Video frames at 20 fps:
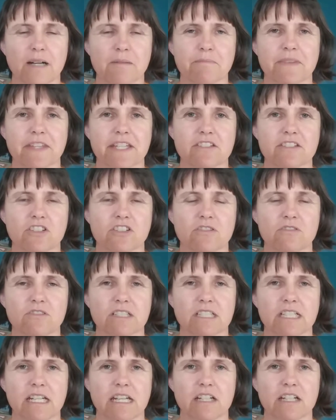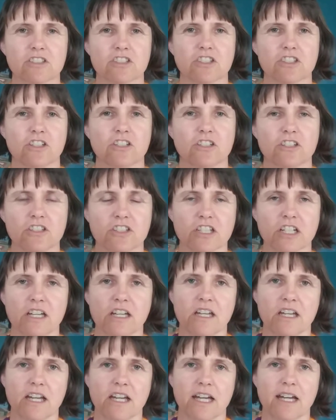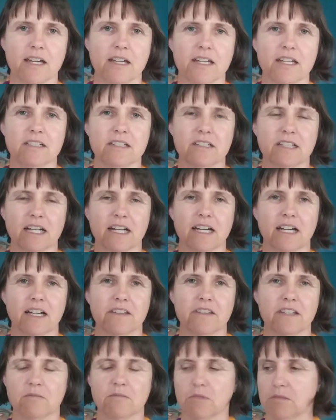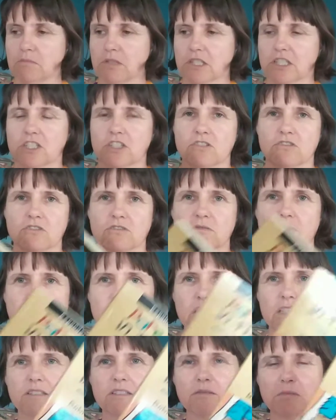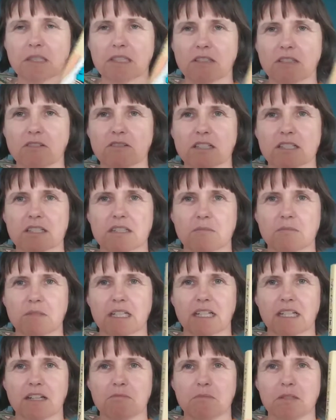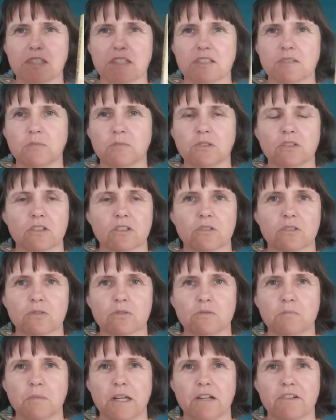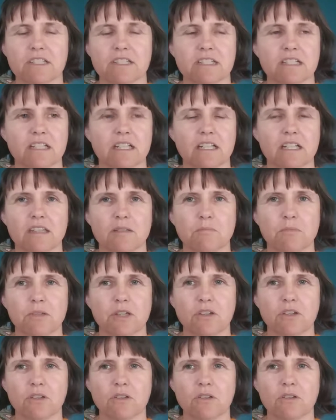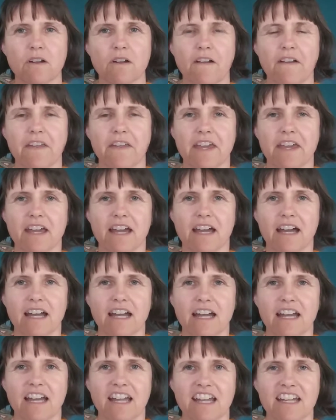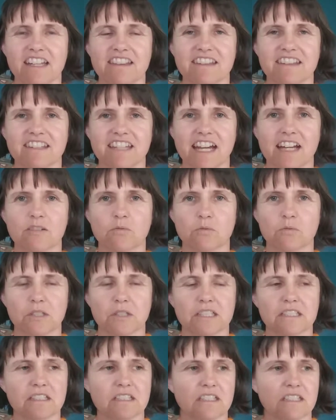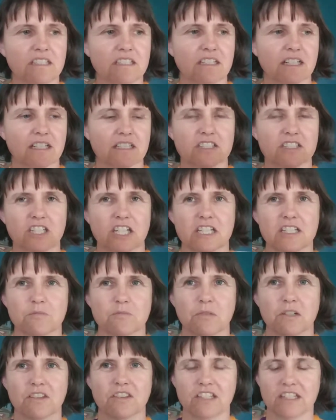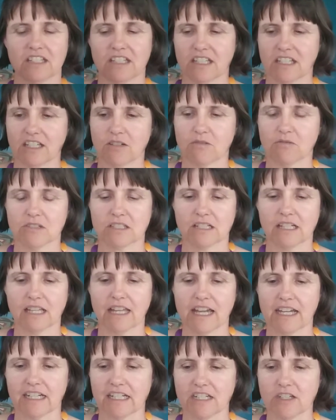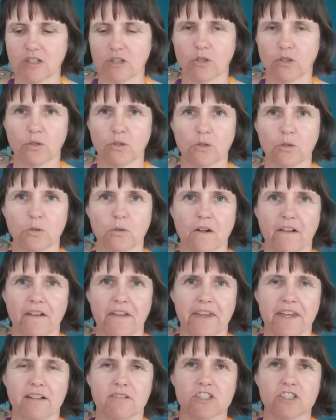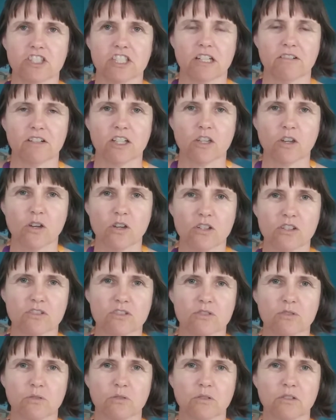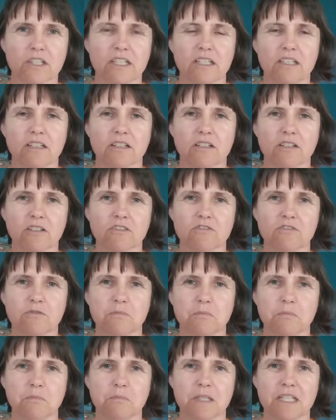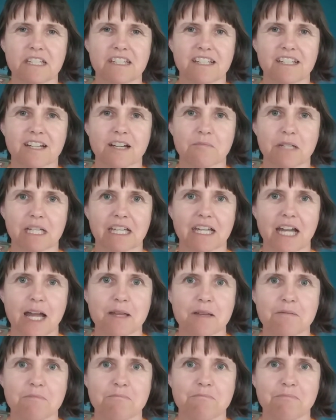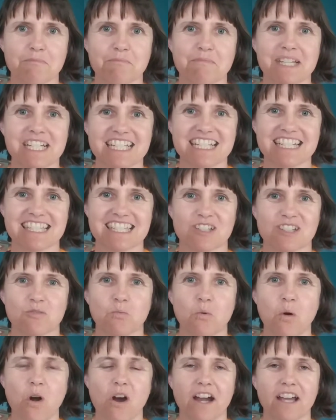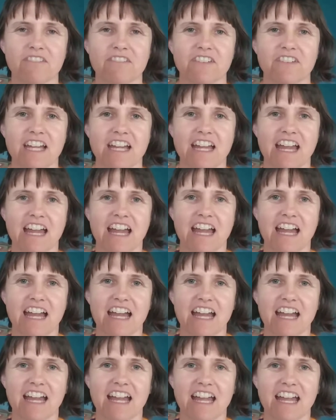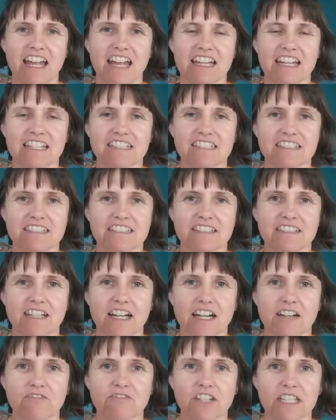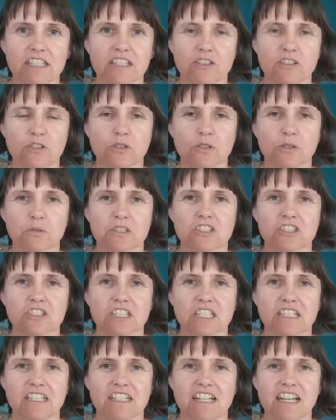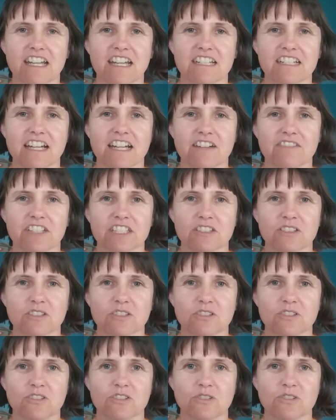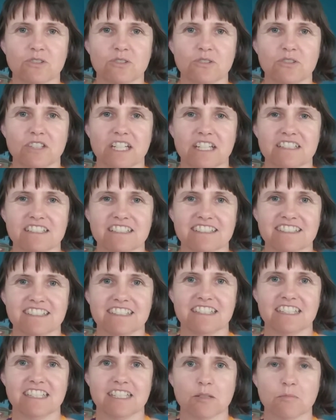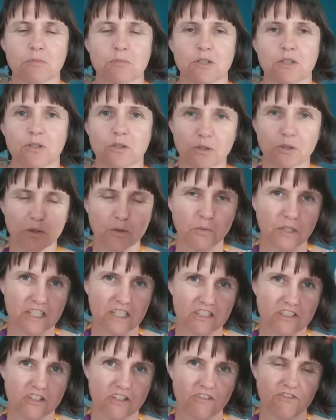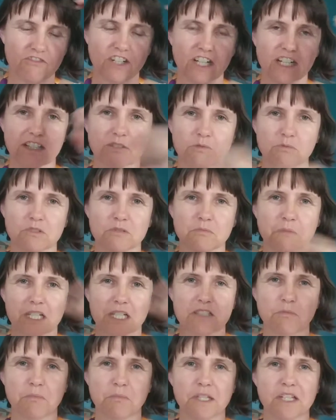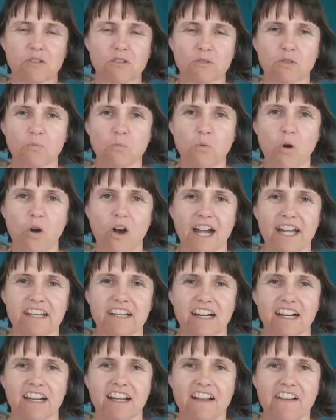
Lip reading: these children in our church? And then when my children were a little bit older, someone gave me this book called Parenting in the Pew, and that really changed my thinking. It was a lady who was sharing her story of becoming a minister's wife and a fairly new Christian, and having to then sit in a pew when her faith was much bigger and wider